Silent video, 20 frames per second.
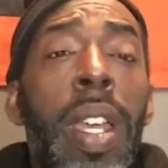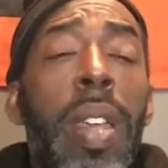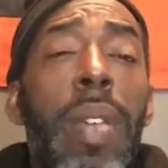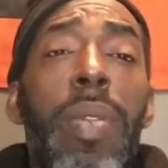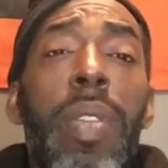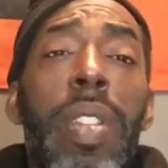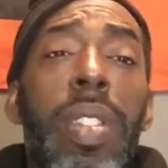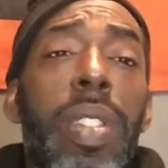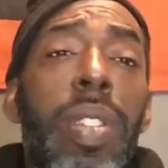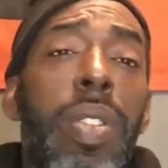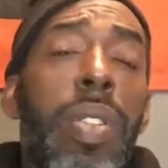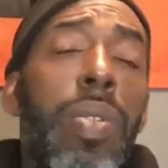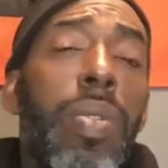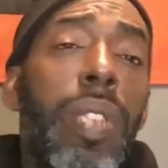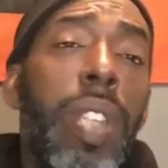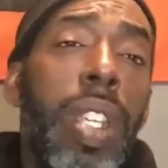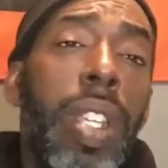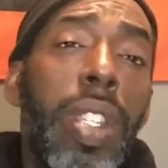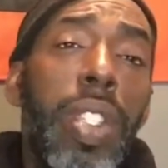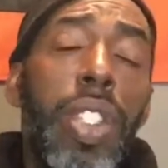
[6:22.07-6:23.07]
It wasn't no
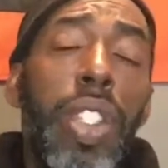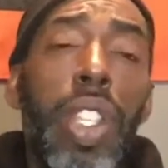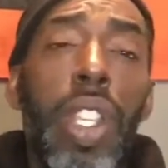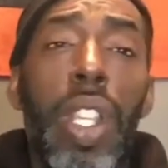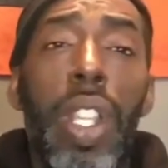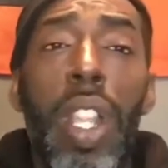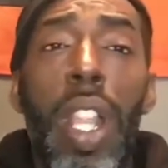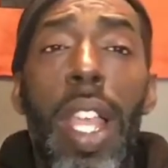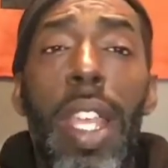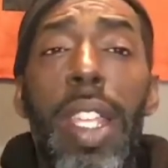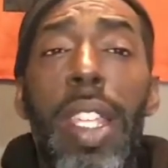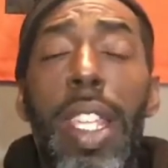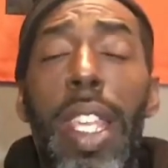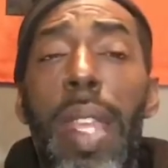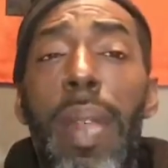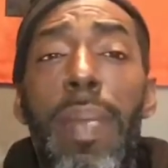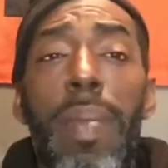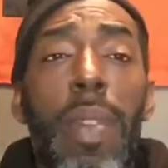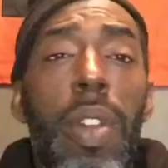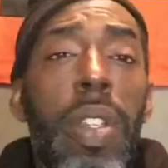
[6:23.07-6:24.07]
nigga shit like
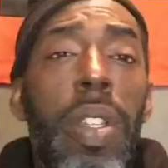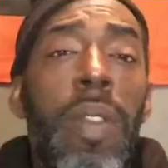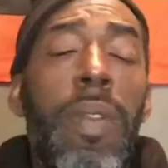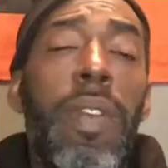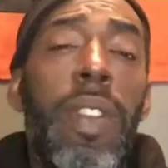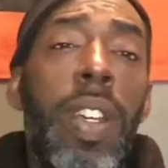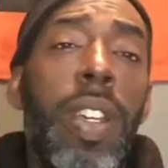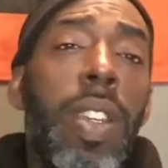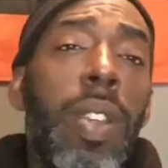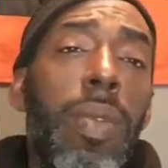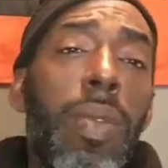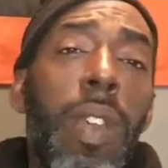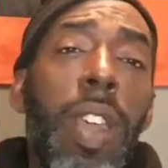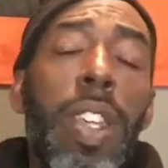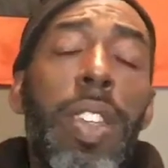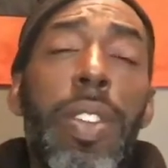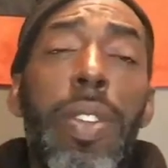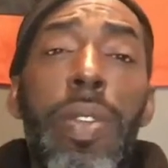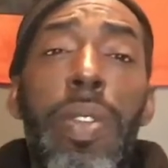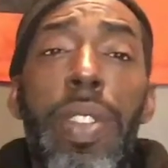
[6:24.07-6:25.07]
Get Money fucking
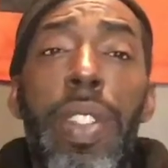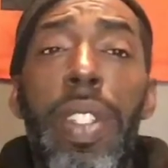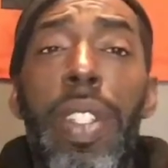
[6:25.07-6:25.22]
records.